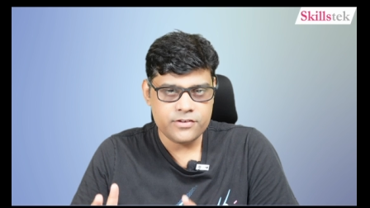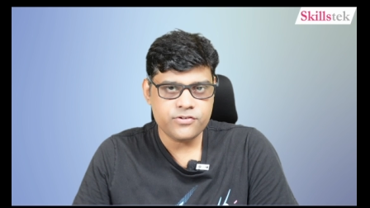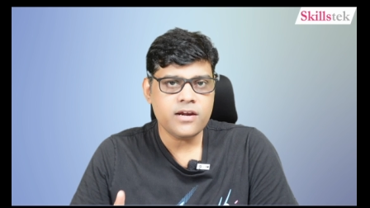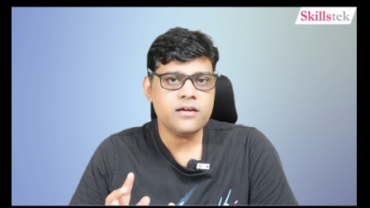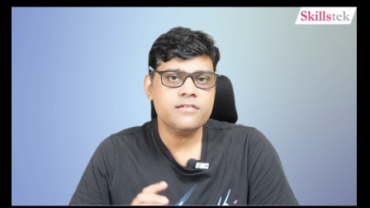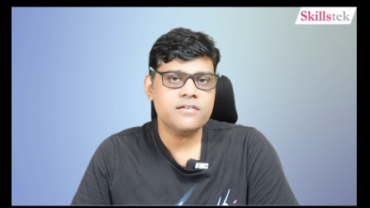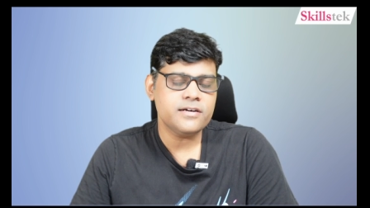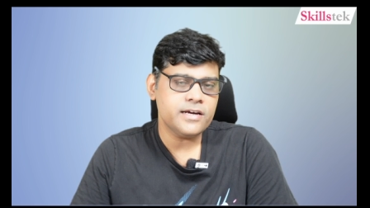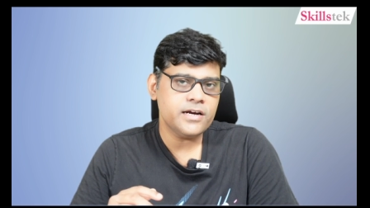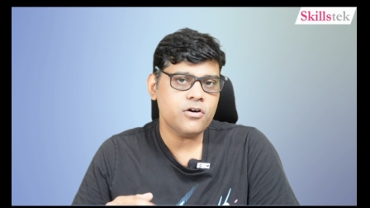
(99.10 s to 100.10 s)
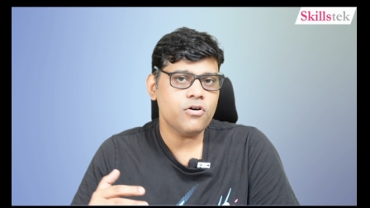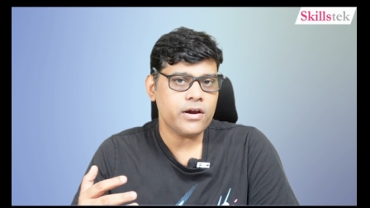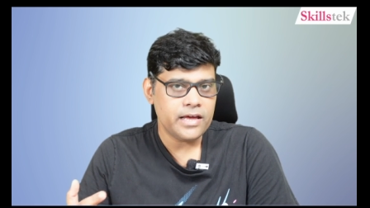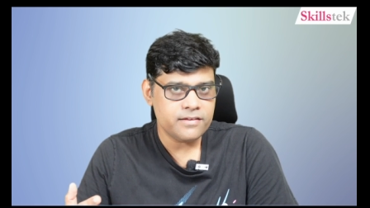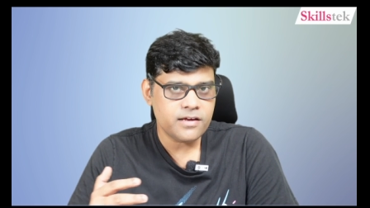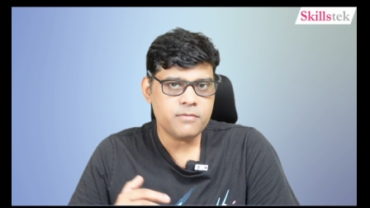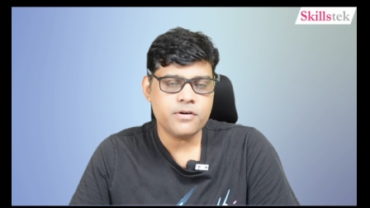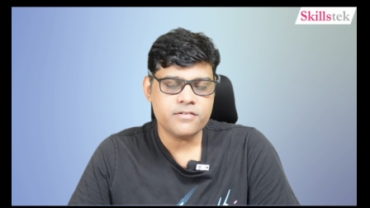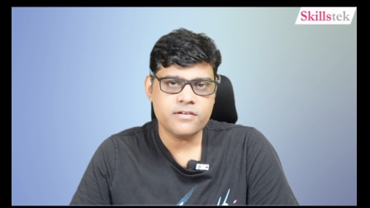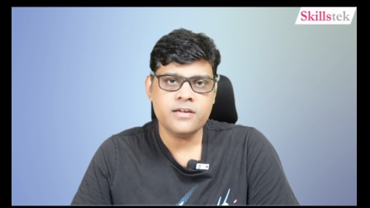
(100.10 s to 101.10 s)
HR consultant or HR
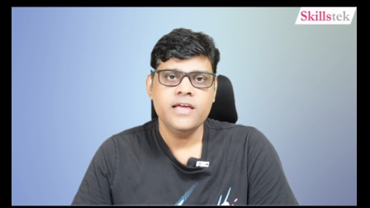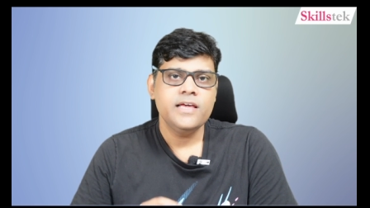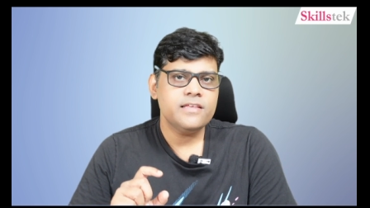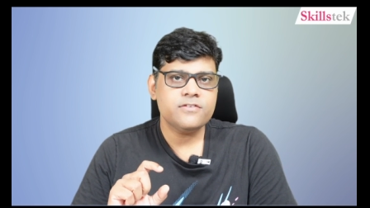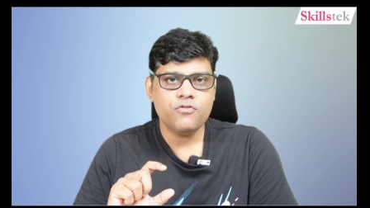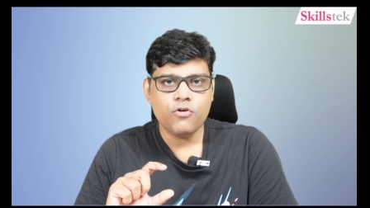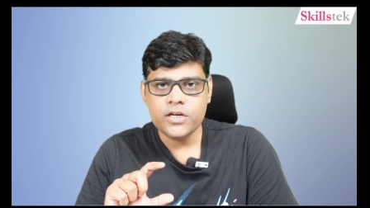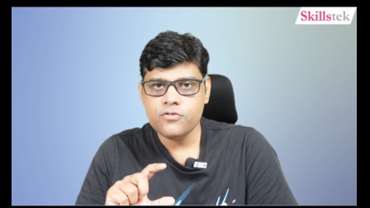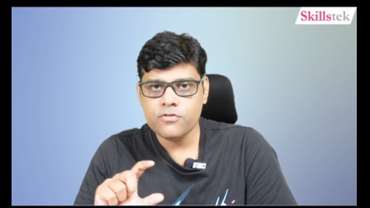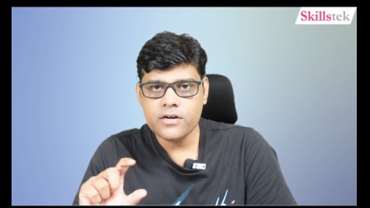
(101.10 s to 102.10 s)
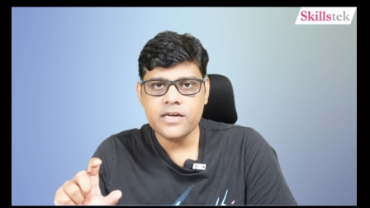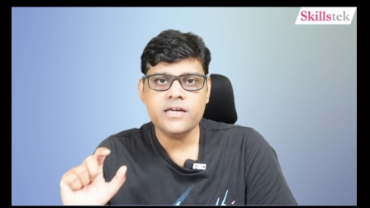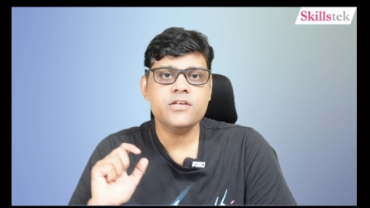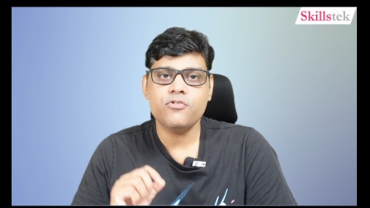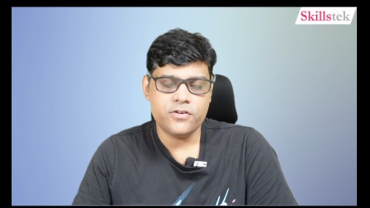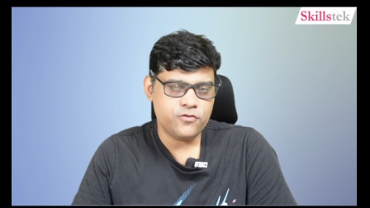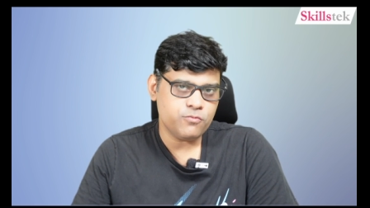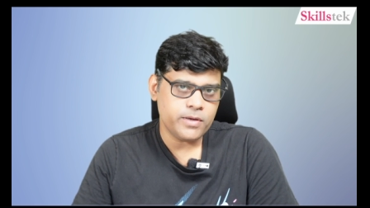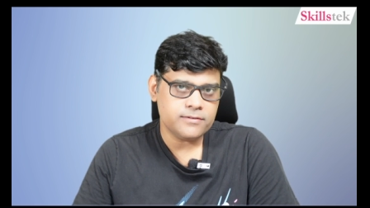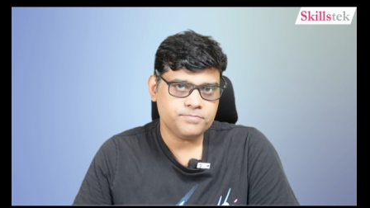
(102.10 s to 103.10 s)
person is going to read your
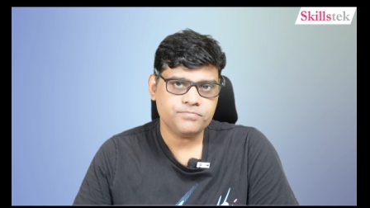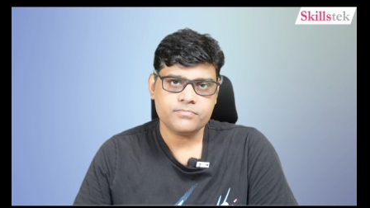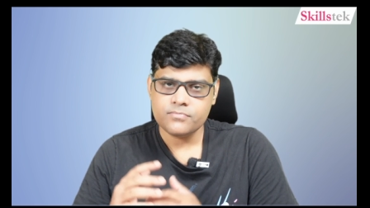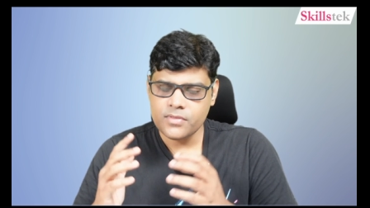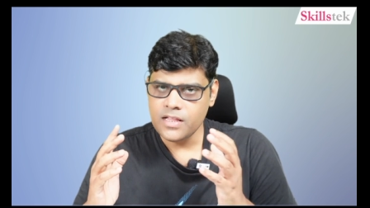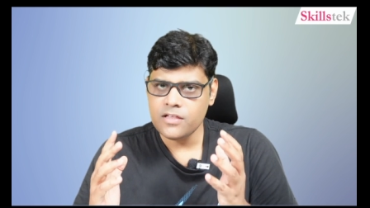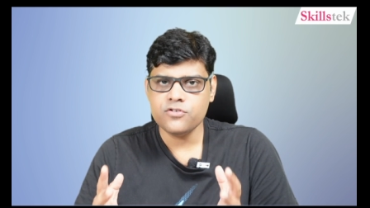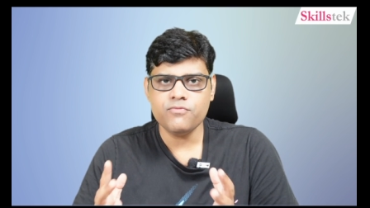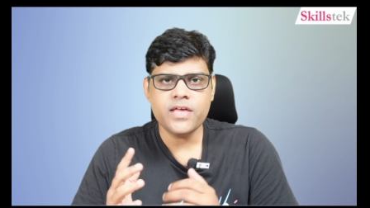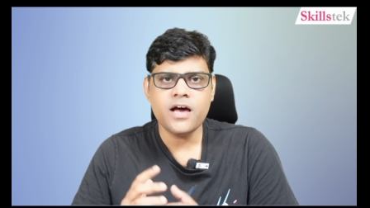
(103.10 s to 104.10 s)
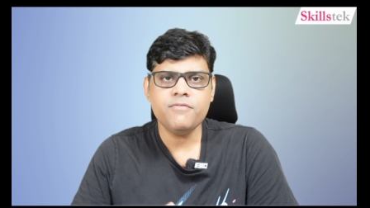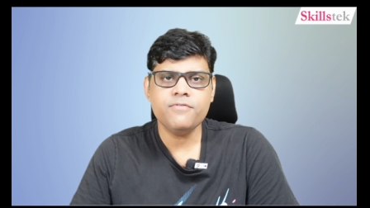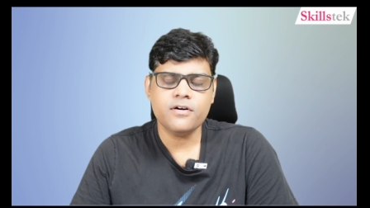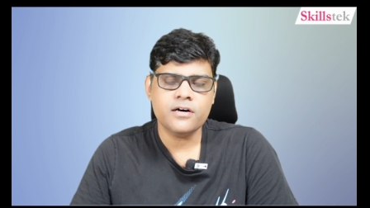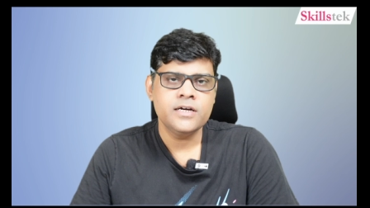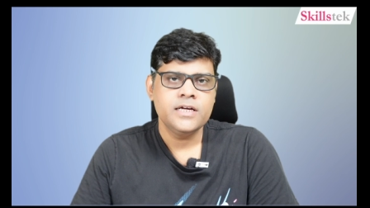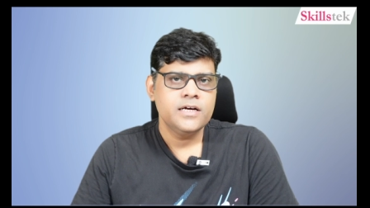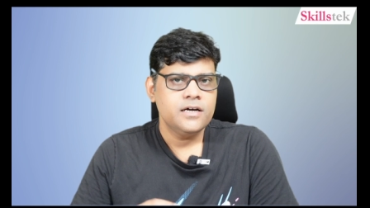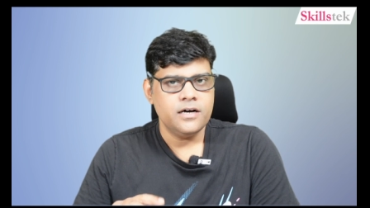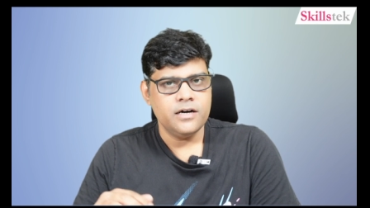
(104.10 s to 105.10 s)
resume. So we have uh,
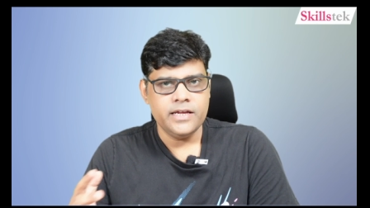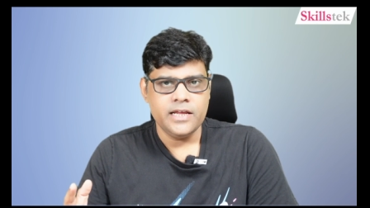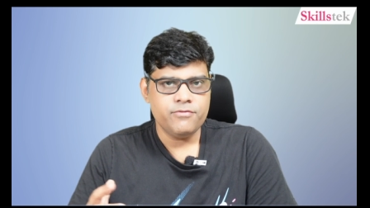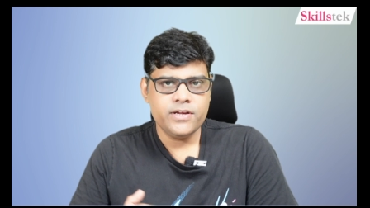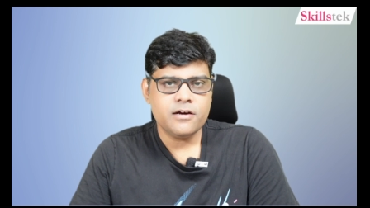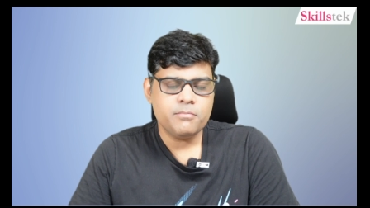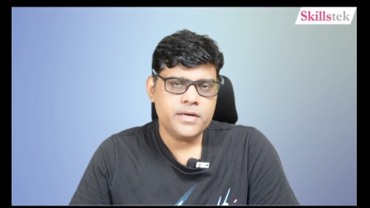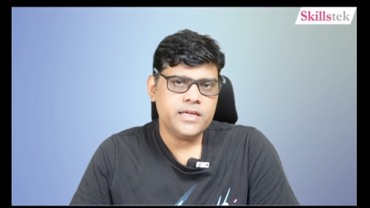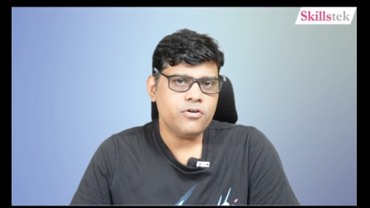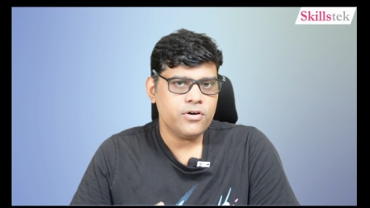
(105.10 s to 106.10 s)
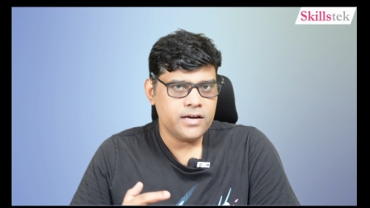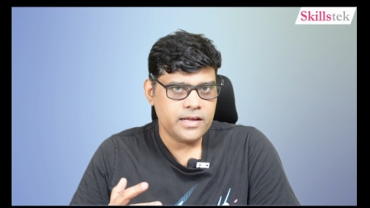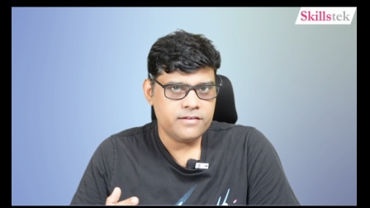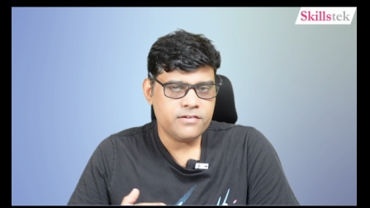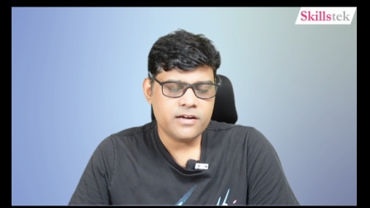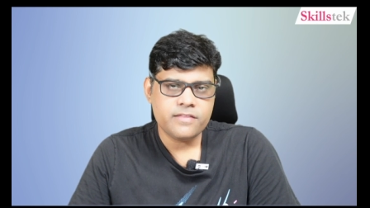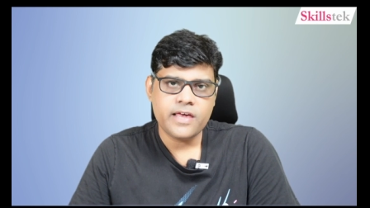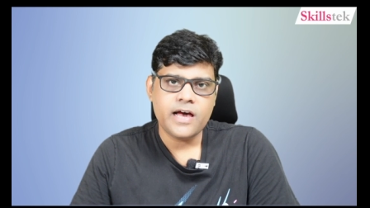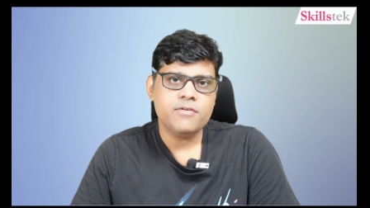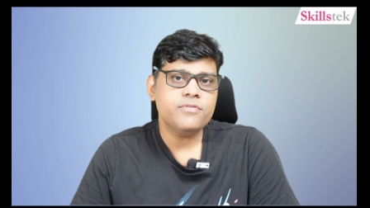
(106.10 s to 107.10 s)
uh, in every company or in HR,
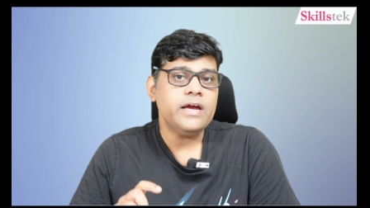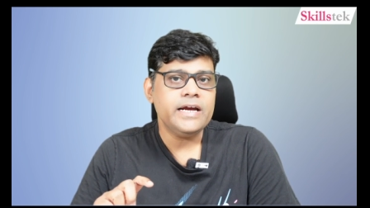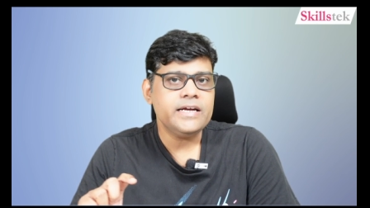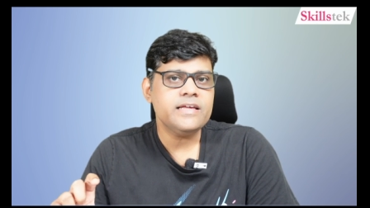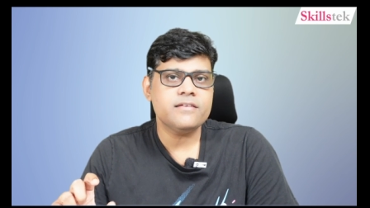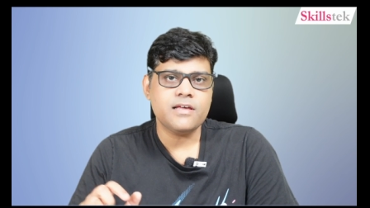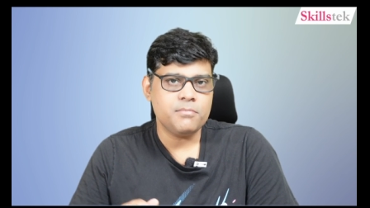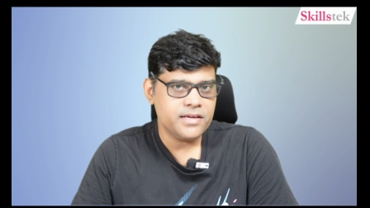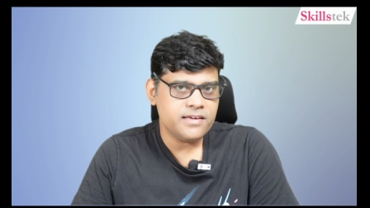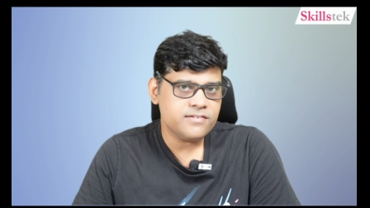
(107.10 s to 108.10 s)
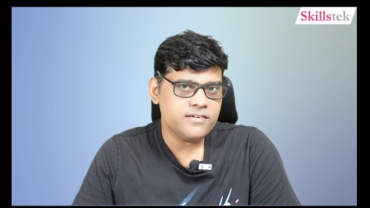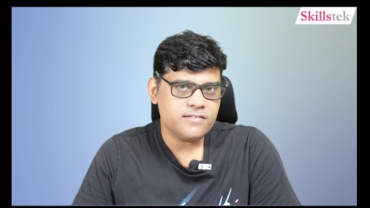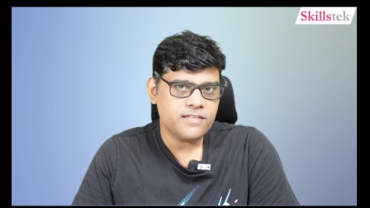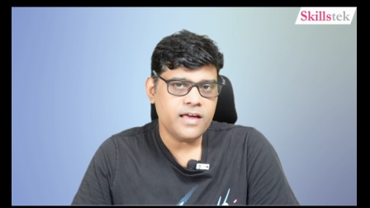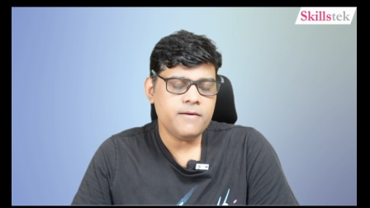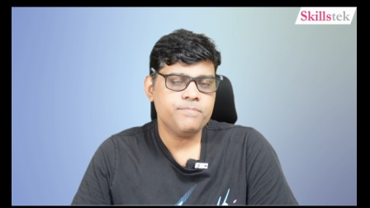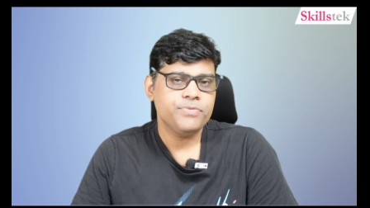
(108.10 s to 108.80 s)
they have the ATS application is there